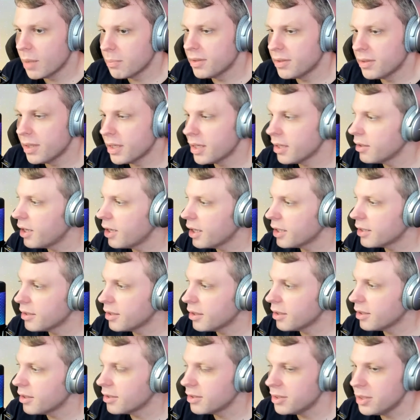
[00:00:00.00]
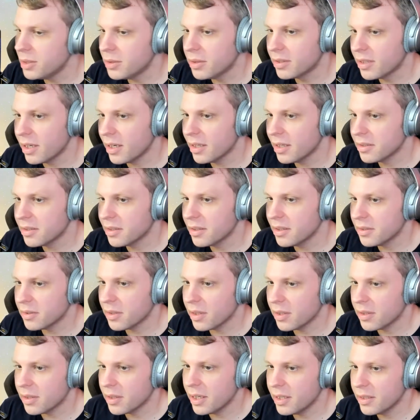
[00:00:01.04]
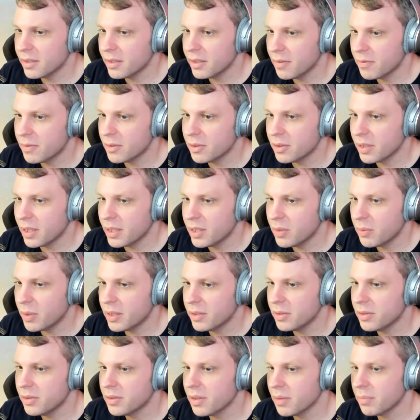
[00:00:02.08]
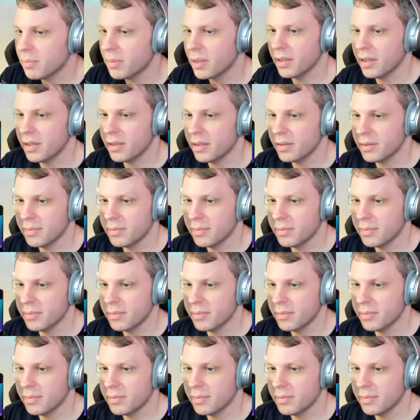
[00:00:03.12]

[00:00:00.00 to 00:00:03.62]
just thinking like unit tests, things like that. If there's any way to do something like that.